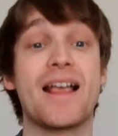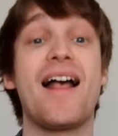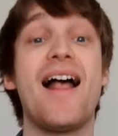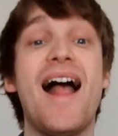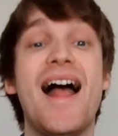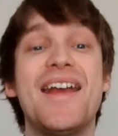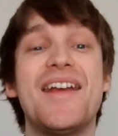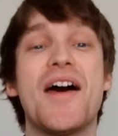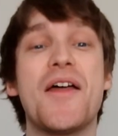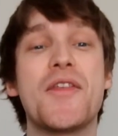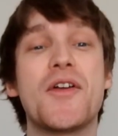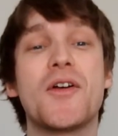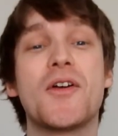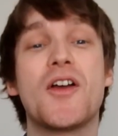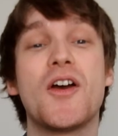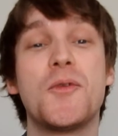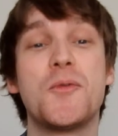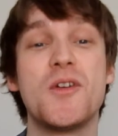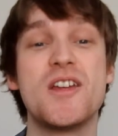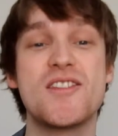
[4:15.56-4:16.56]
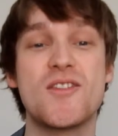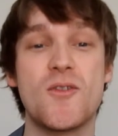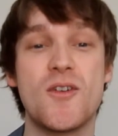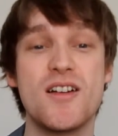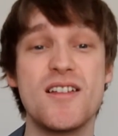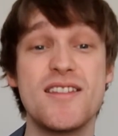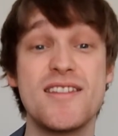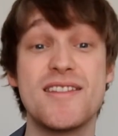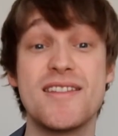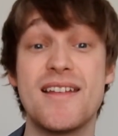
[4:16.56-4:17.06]
Another good
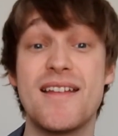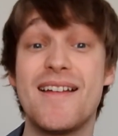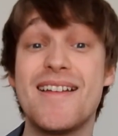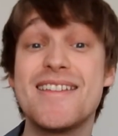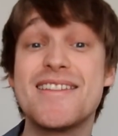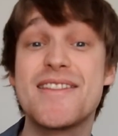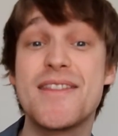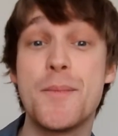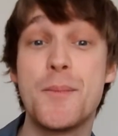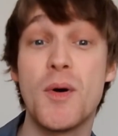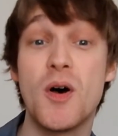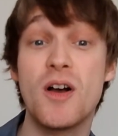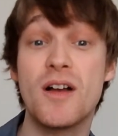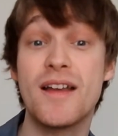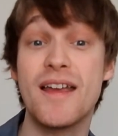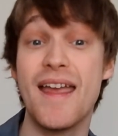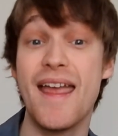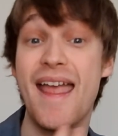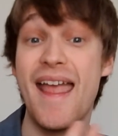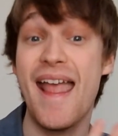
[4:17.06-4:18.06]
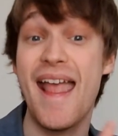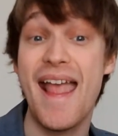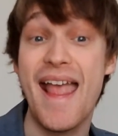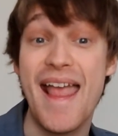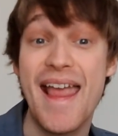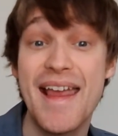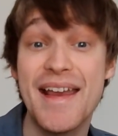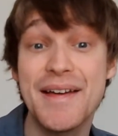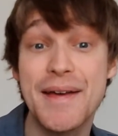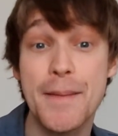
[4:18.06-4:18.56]
resource is the book
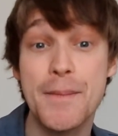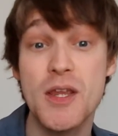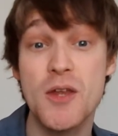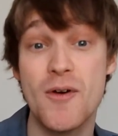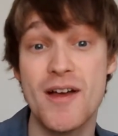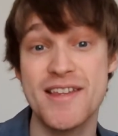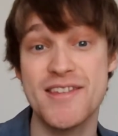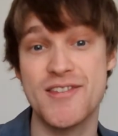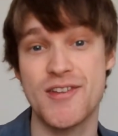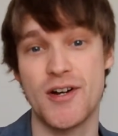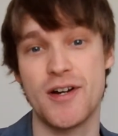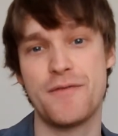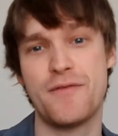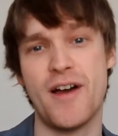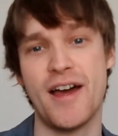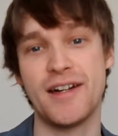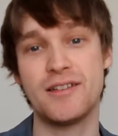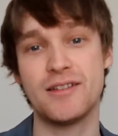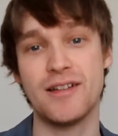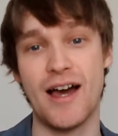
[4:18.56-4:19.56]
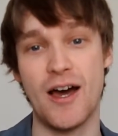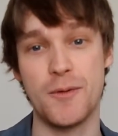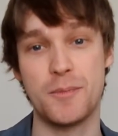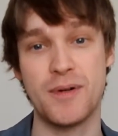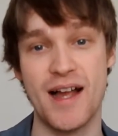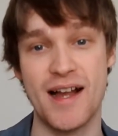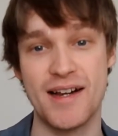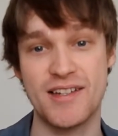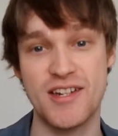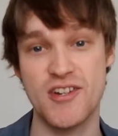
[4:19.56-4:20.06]
AWS Certified Cloud
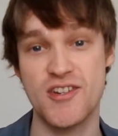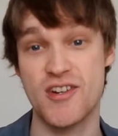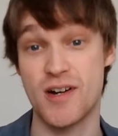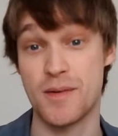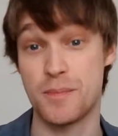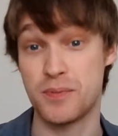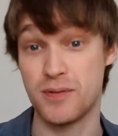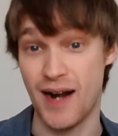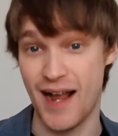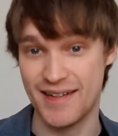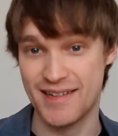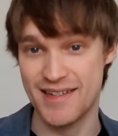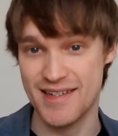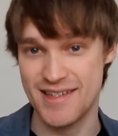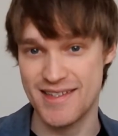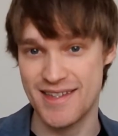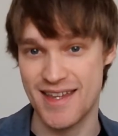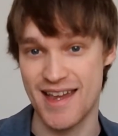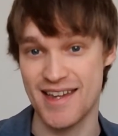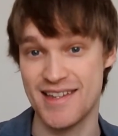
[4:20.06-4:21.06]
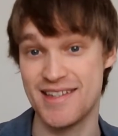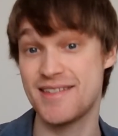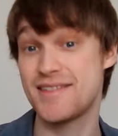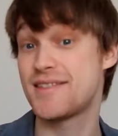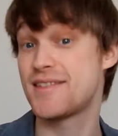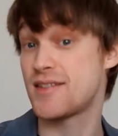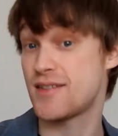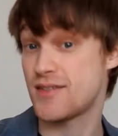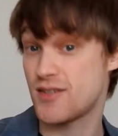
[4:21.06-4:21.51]
Practitioner Practice Tests